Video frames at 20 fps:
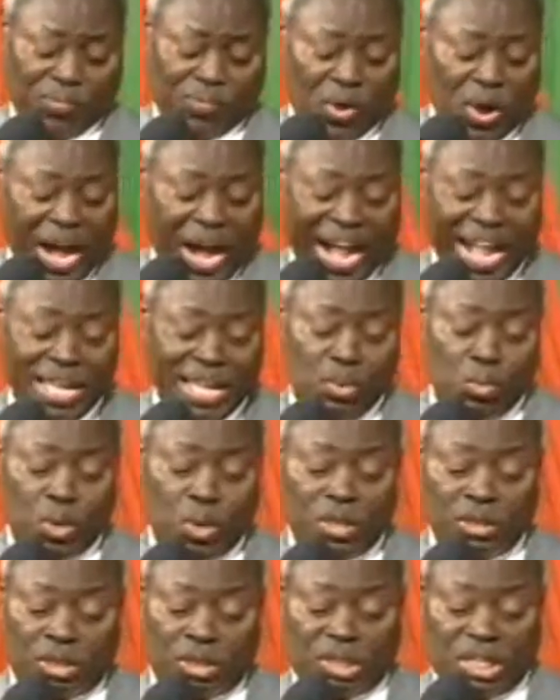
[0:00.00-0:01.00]
For I
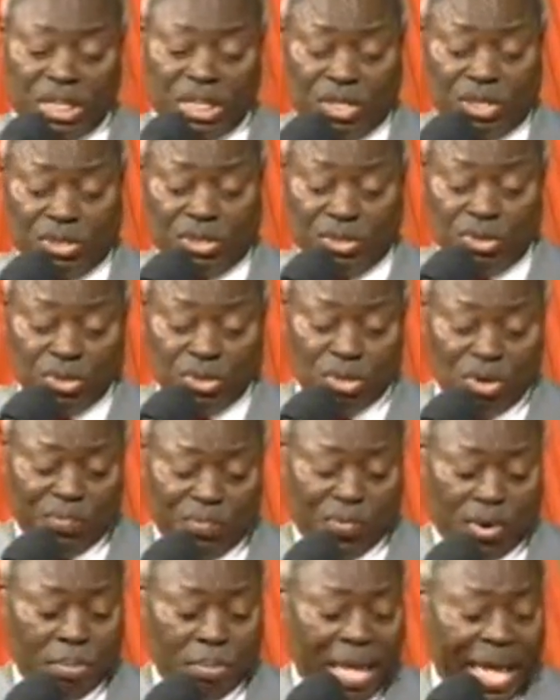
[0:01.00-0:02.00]
will take you
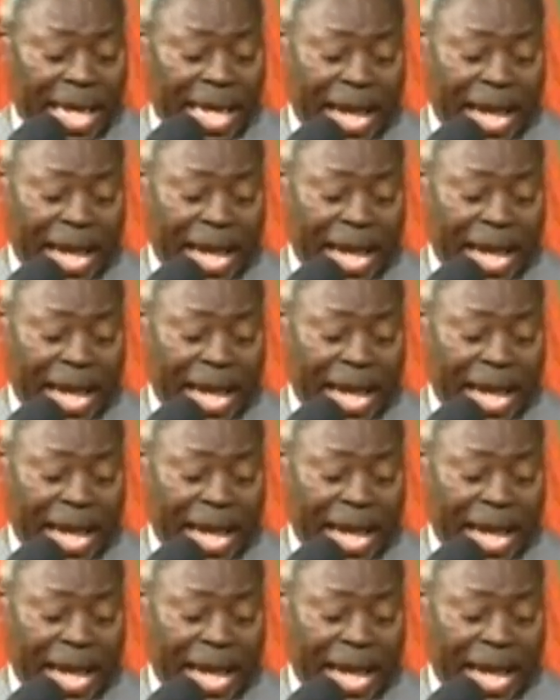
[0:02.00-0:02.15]
from